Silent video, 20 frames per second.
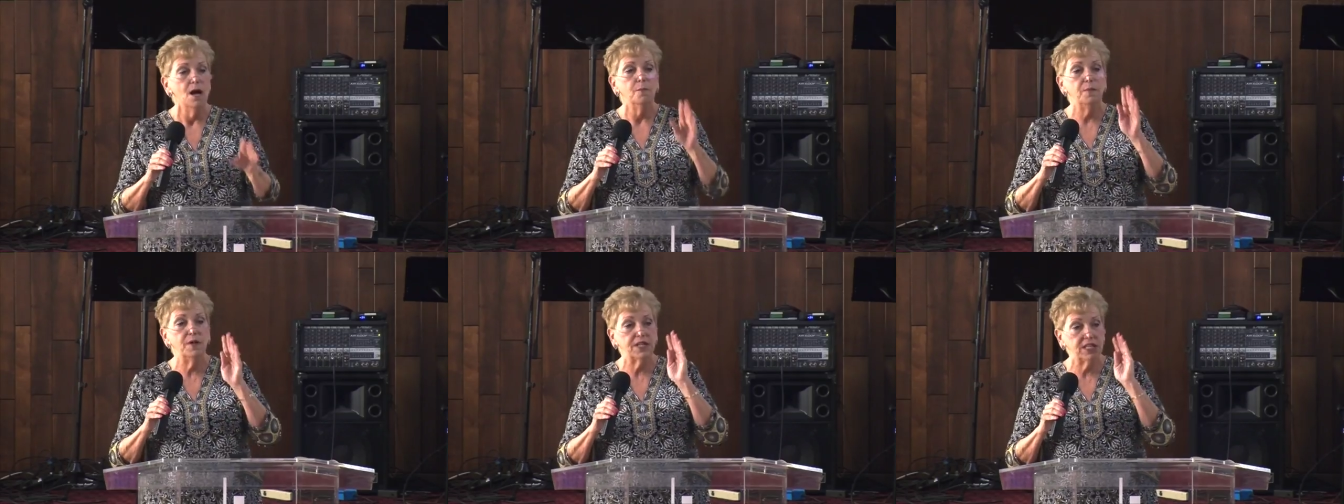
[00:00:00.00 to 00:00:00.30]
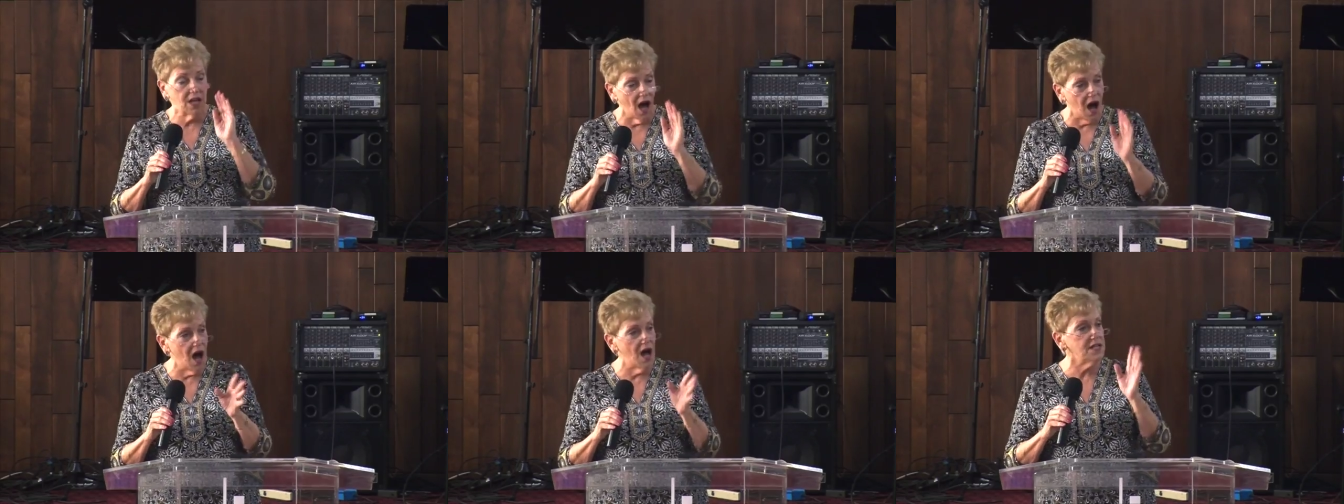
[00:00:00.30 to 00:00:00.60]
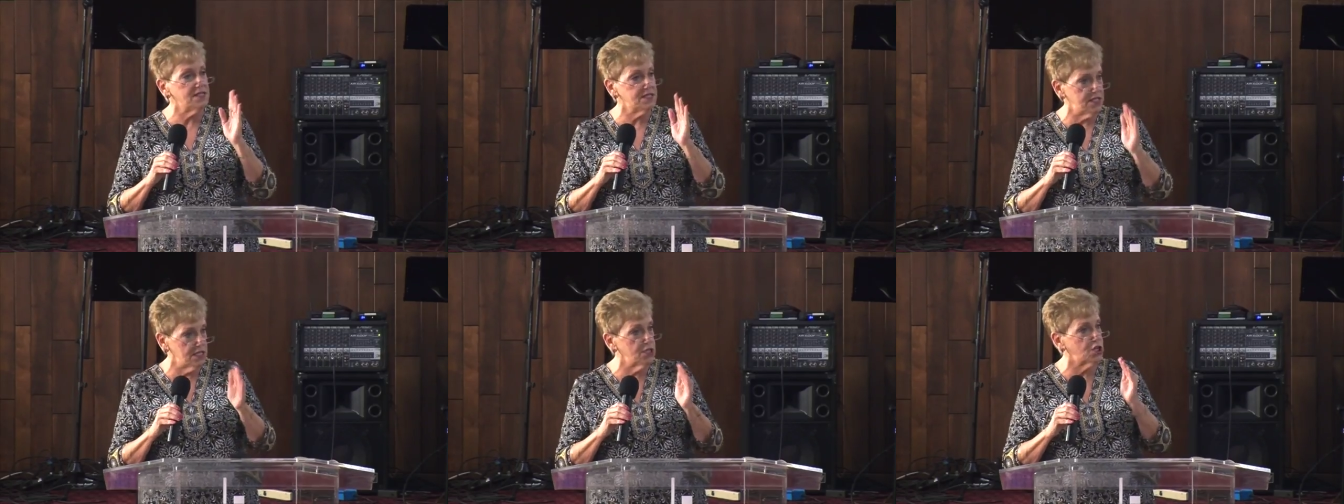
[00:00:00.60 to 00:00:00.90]
But
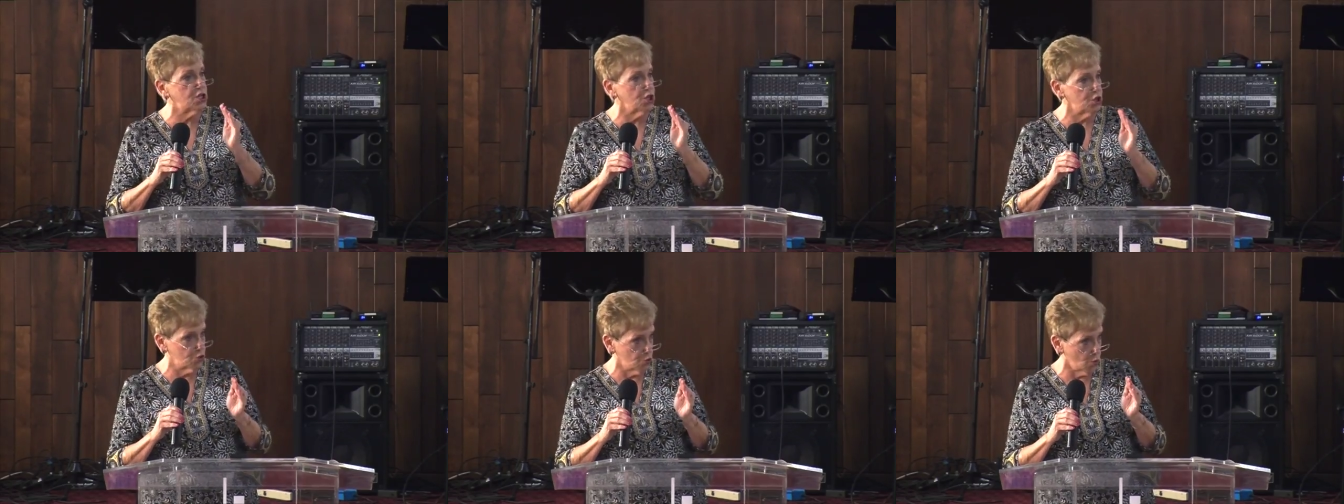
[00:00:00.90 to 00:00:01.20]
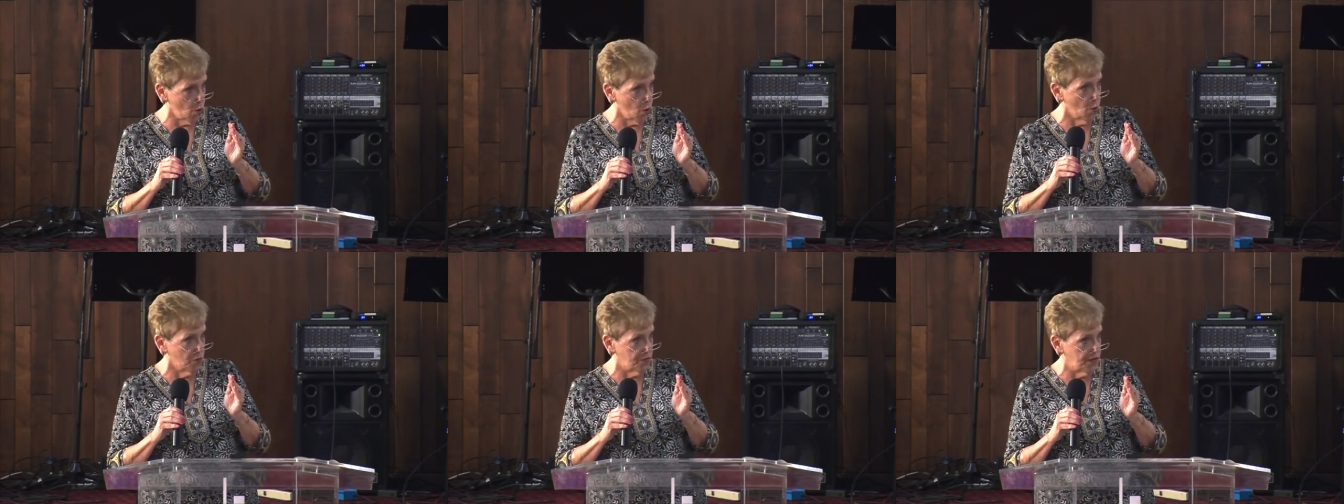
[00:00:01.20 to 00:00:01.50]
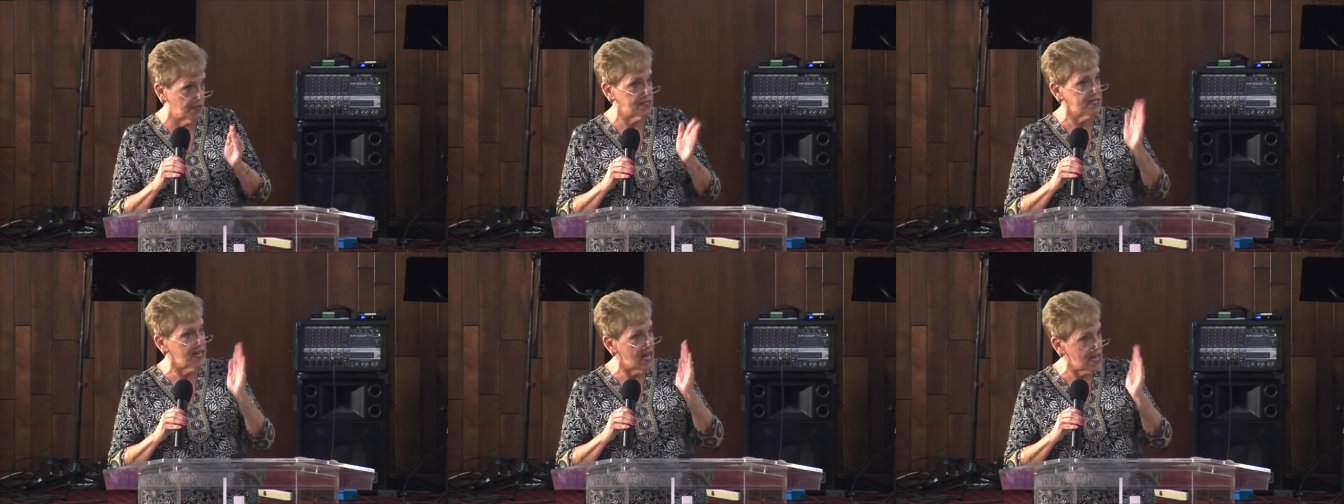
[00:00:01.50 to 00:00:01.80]
God's in control.
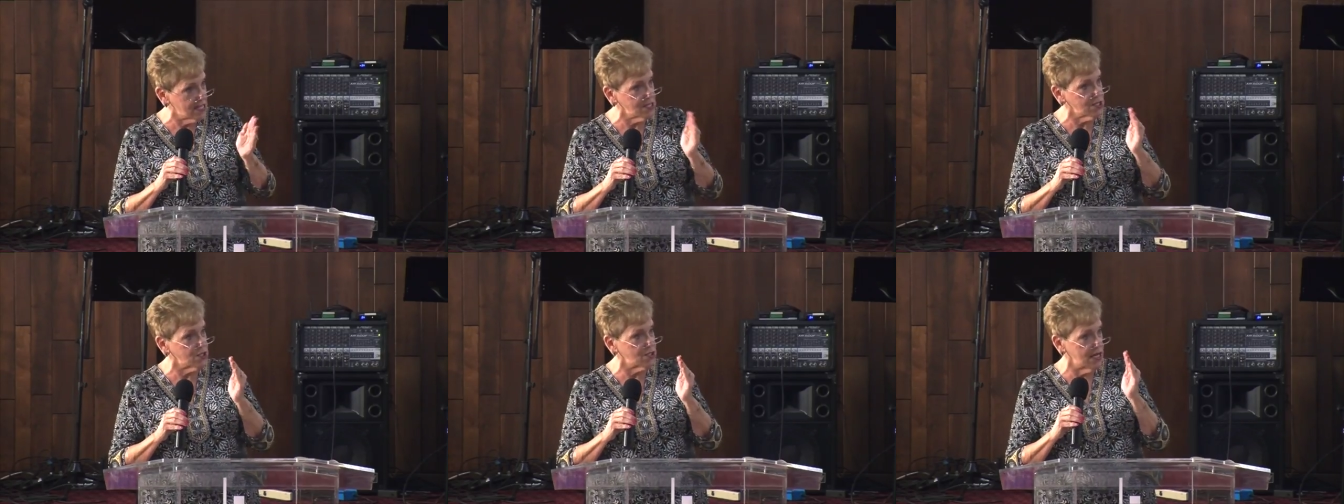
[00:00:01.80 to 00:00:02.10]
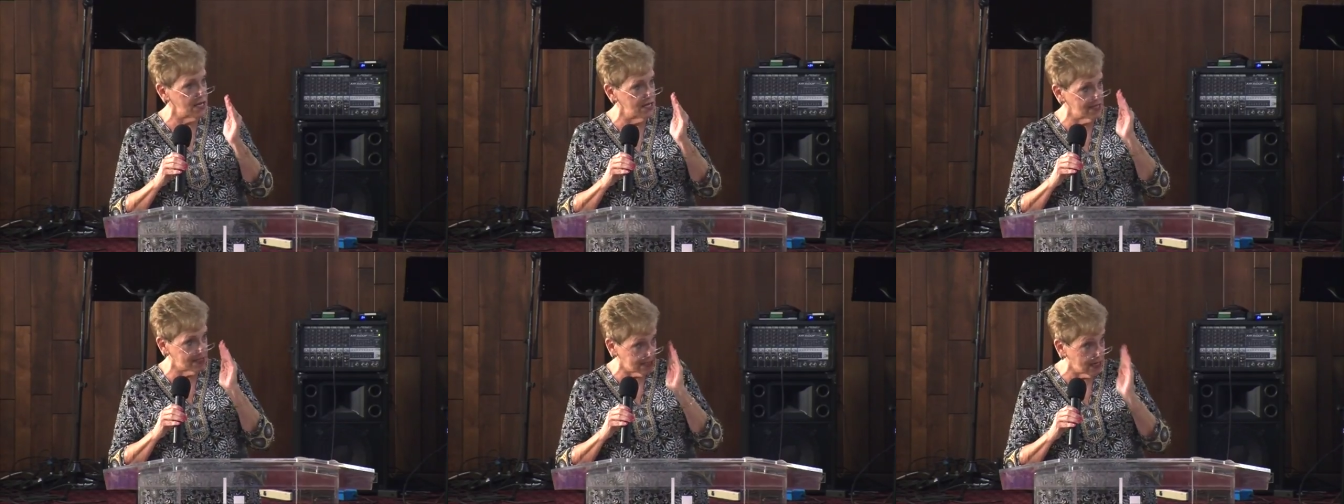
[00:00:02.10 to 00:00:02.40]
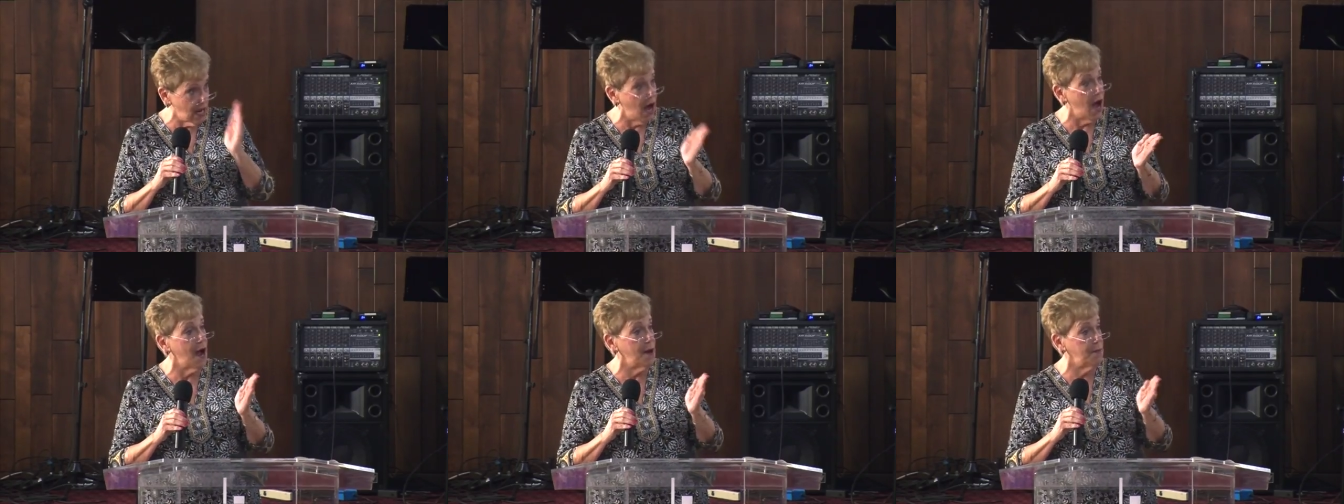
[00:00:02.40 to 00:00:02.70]
The test is
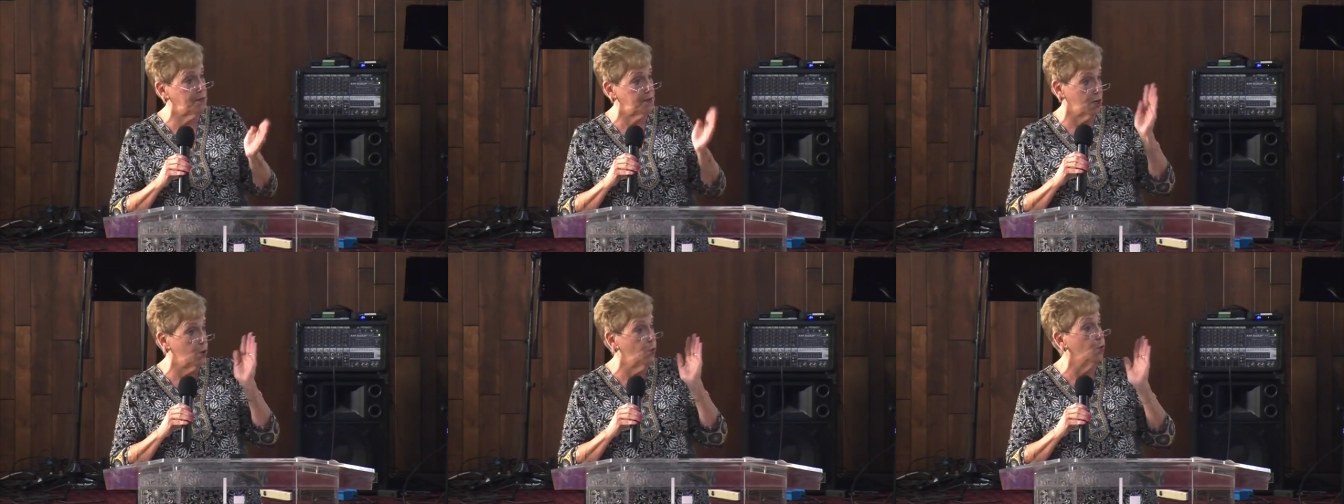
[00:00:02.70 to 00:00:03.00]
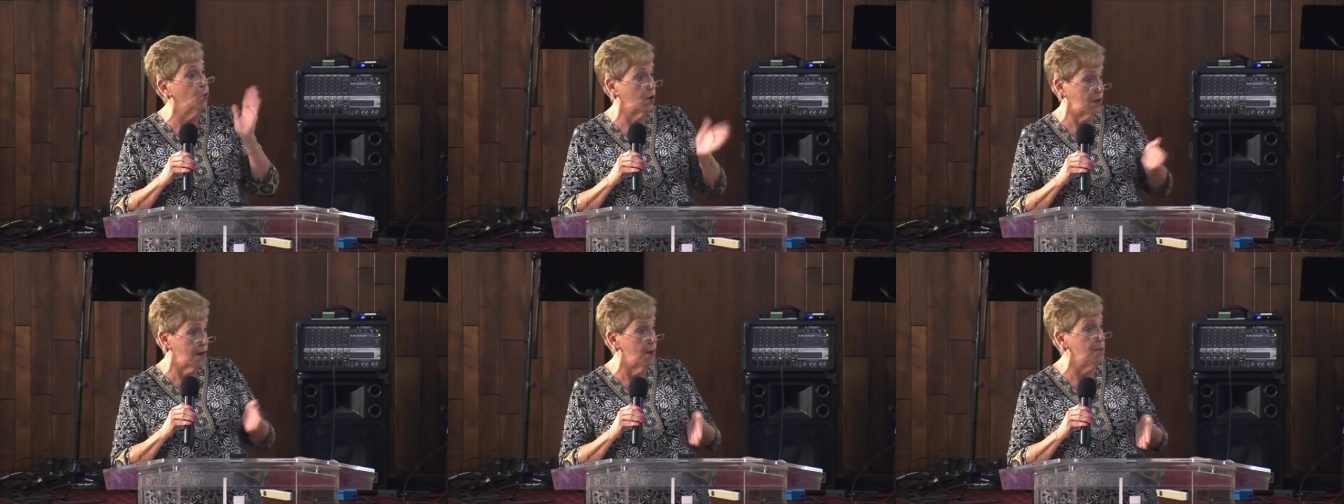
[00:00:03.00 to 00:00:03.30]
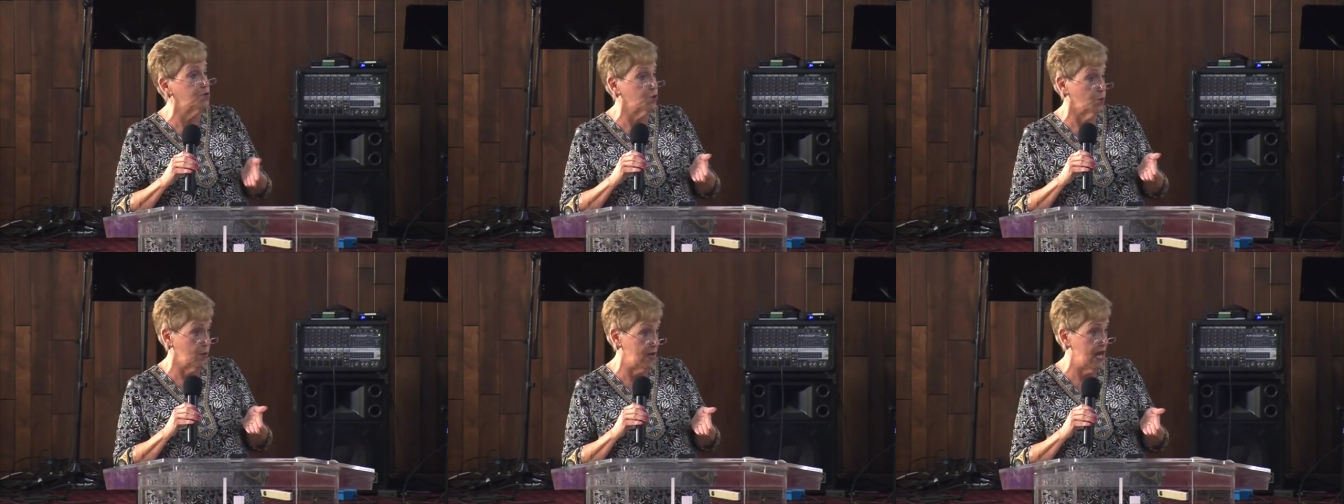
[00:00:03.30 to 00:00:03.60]
timed and it will
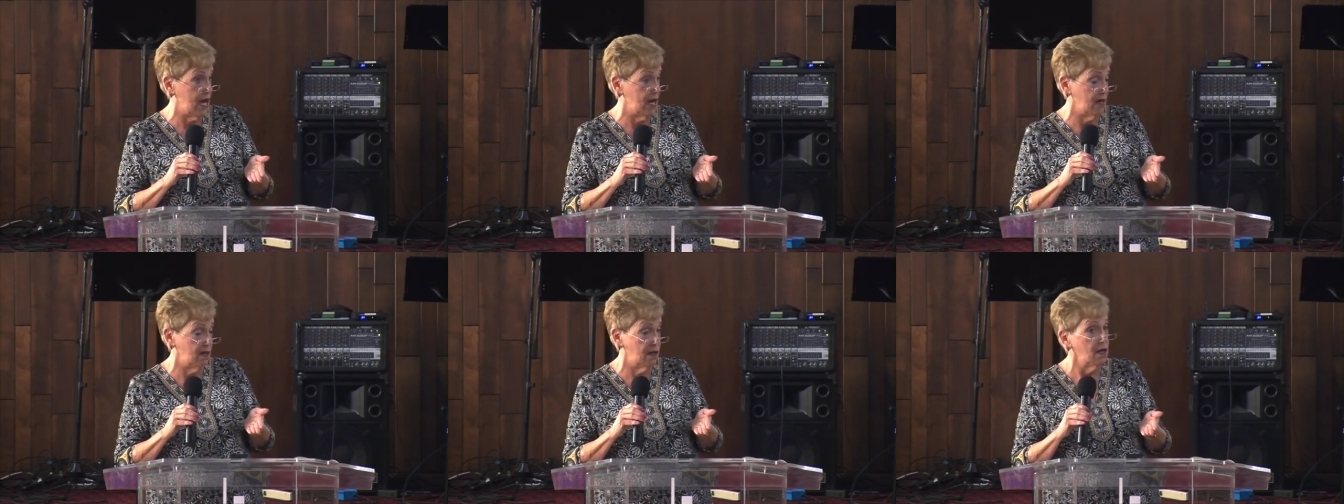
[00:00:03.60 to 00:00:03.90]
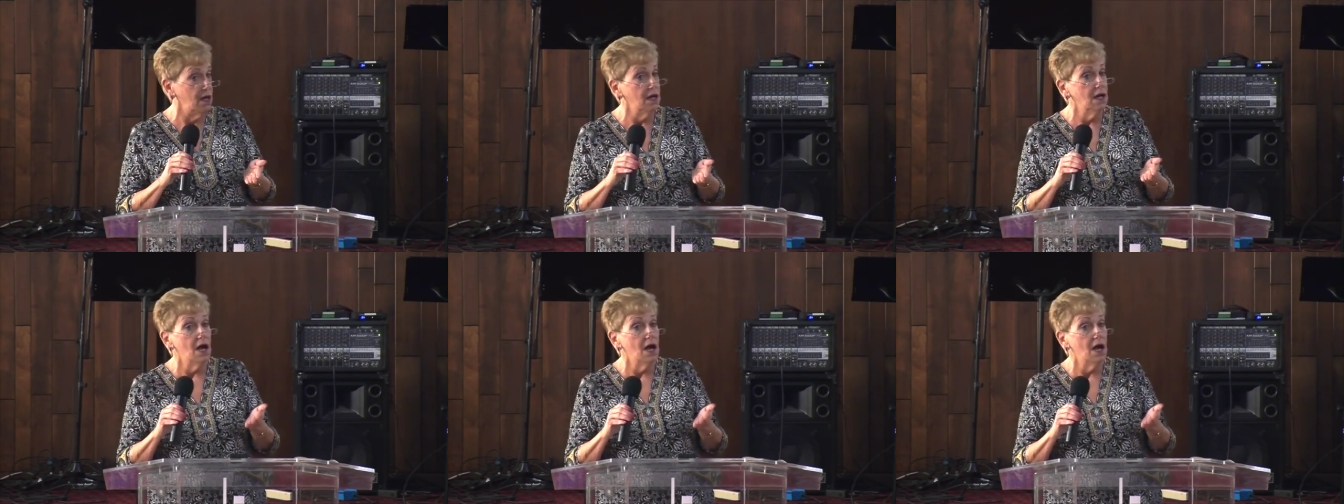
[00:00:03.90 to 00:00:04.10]
come to an end.